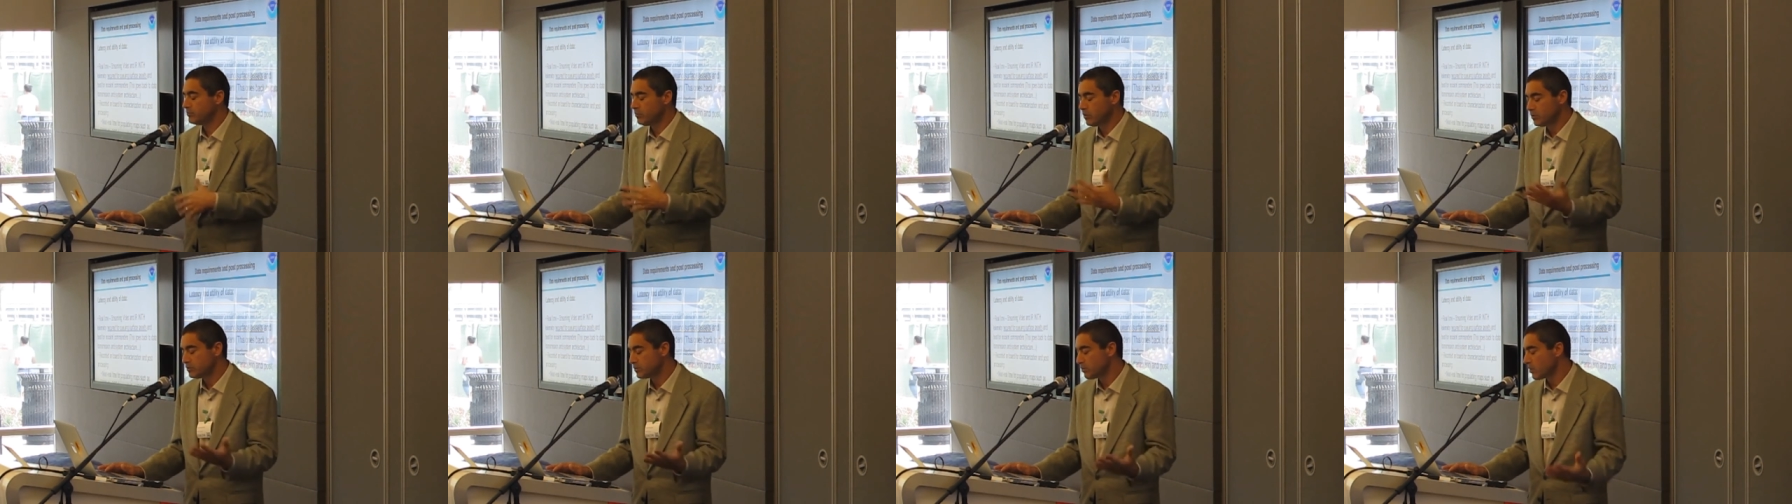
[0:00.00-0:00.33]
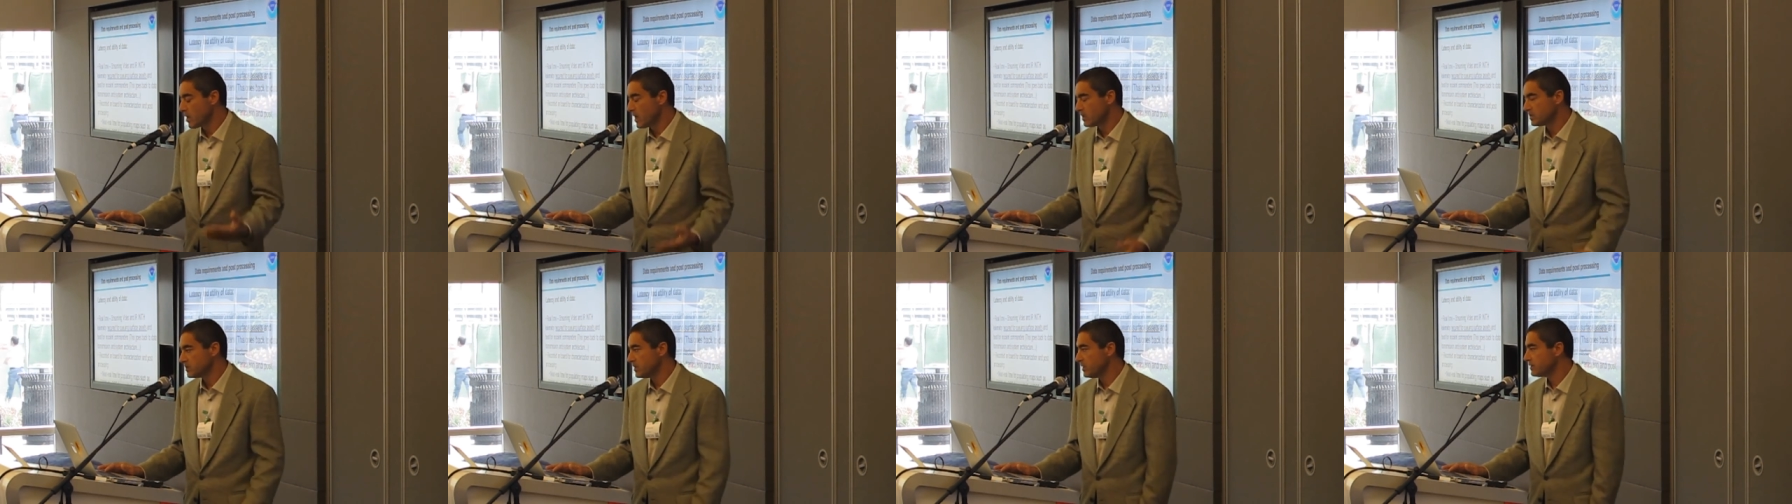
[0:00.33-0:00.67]

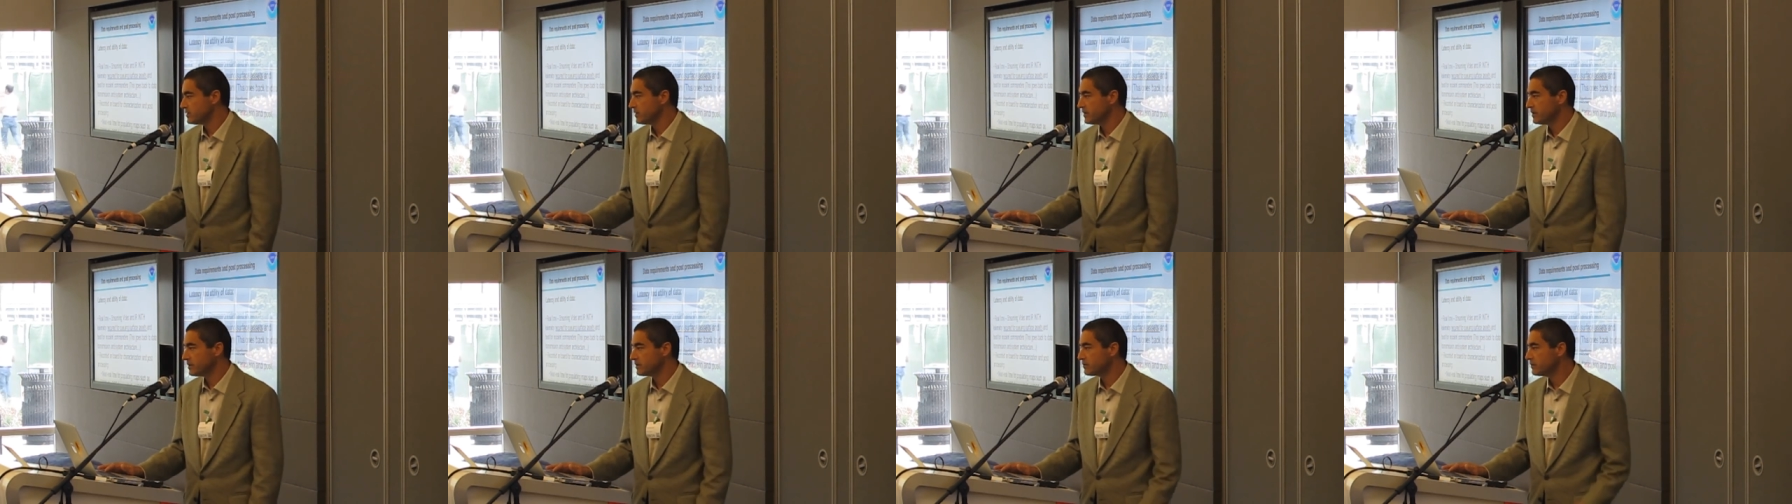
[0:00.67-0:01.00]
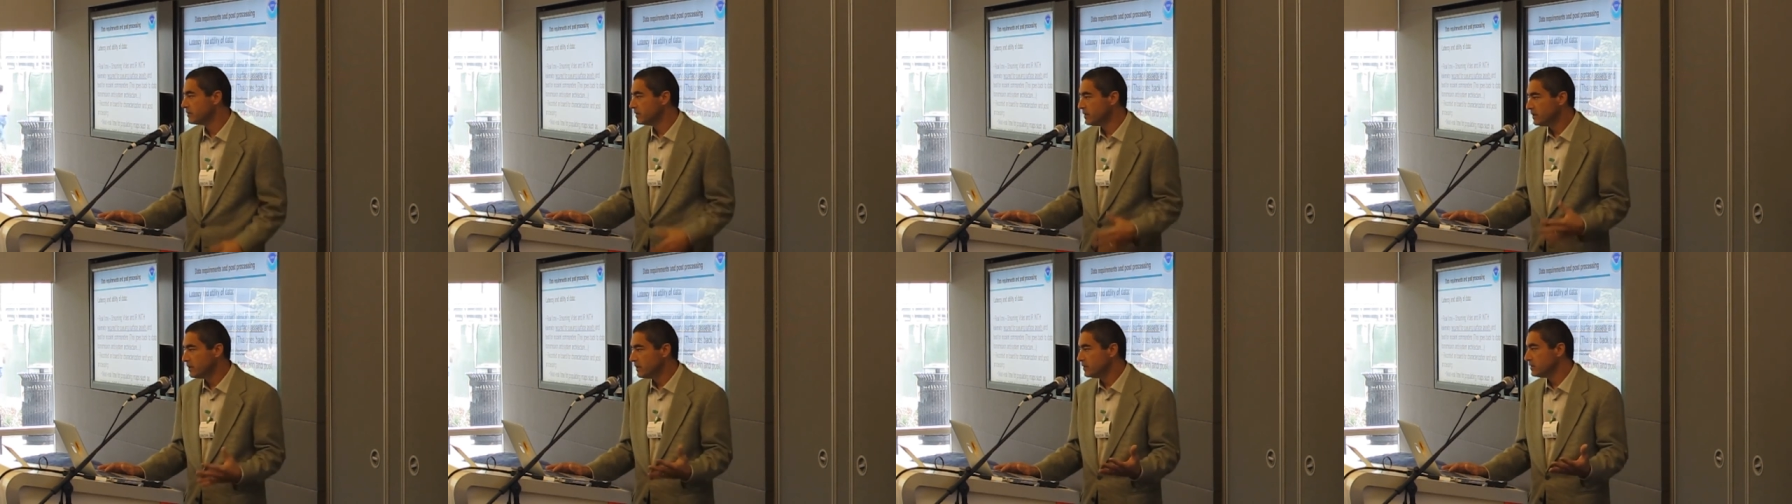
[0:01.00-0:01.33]
post-processing,
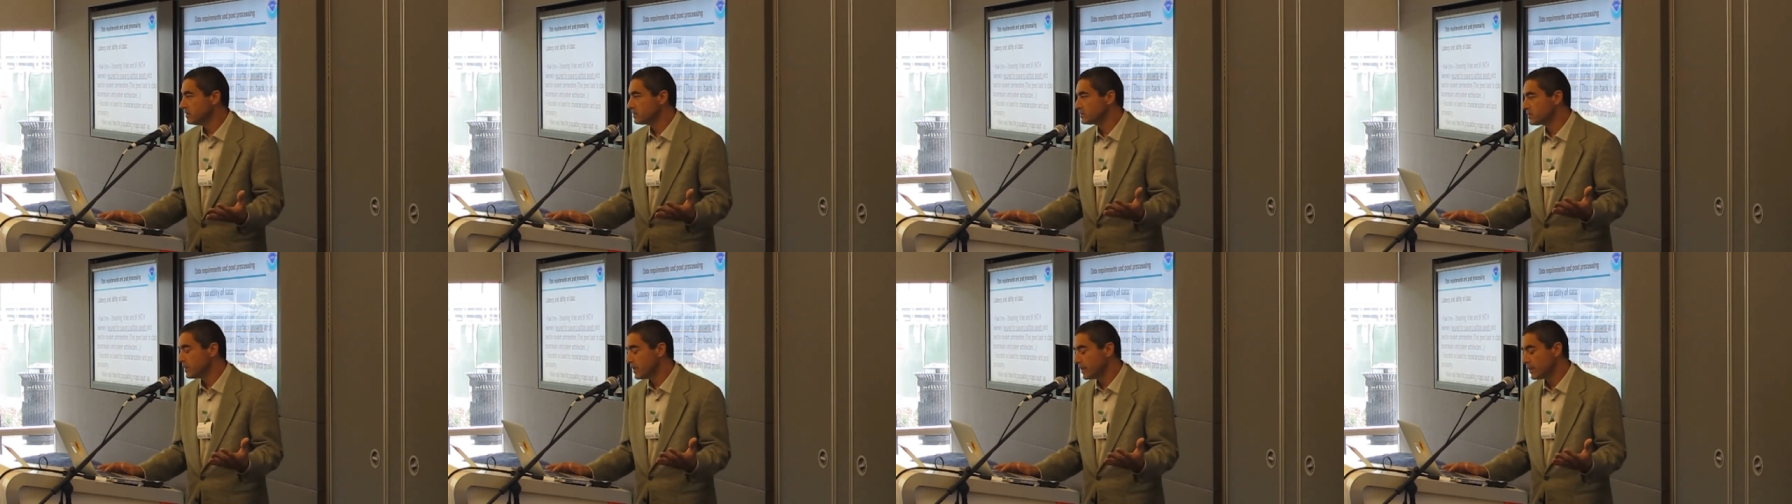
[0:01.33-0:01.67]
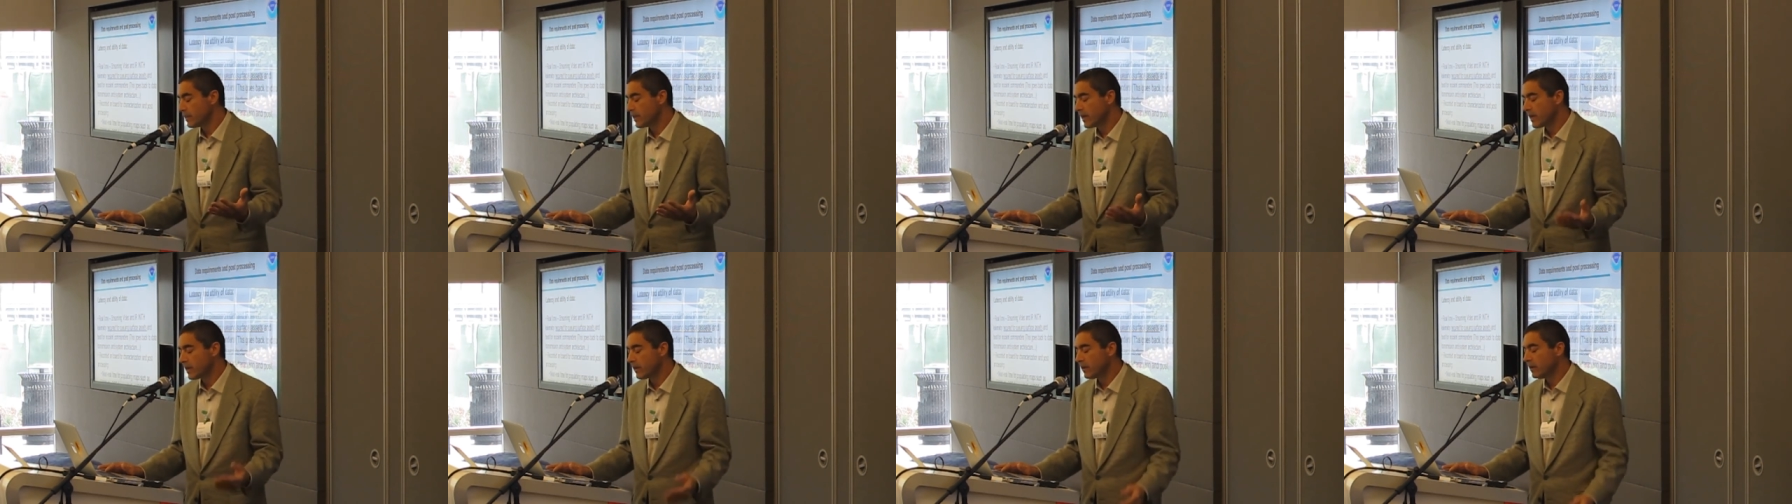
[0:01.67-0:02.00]
things like
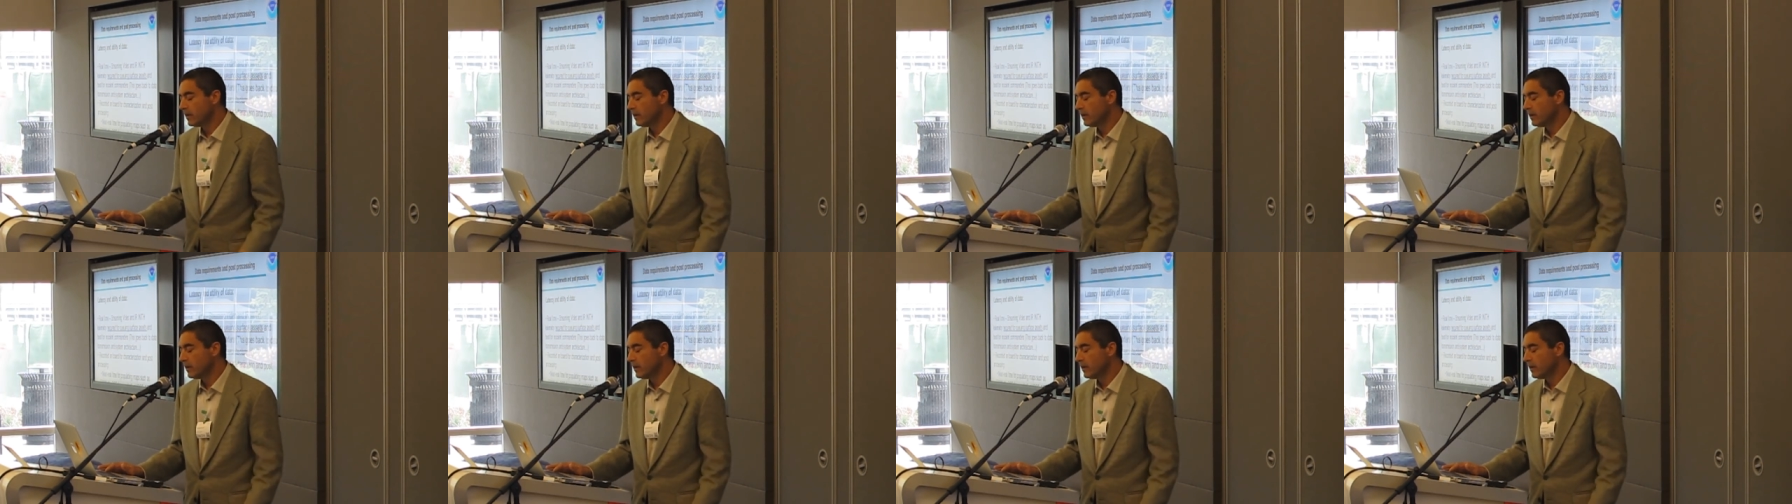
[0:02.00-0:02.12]
that.